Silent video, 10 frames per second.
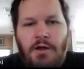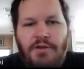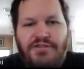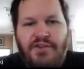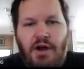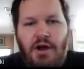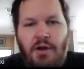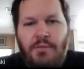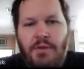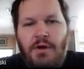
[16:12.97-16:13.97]

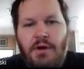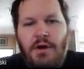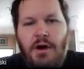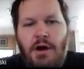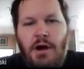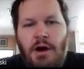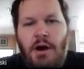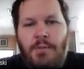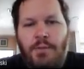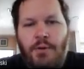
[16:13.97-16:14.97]
sum
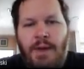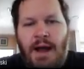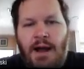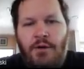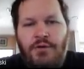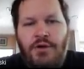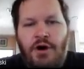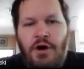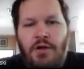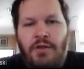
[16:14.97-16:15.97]
upper bound
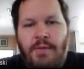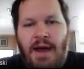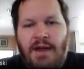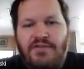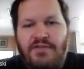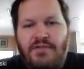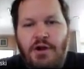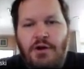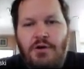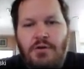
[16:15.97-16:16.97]
on the max
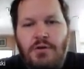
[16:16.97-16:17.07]
flow.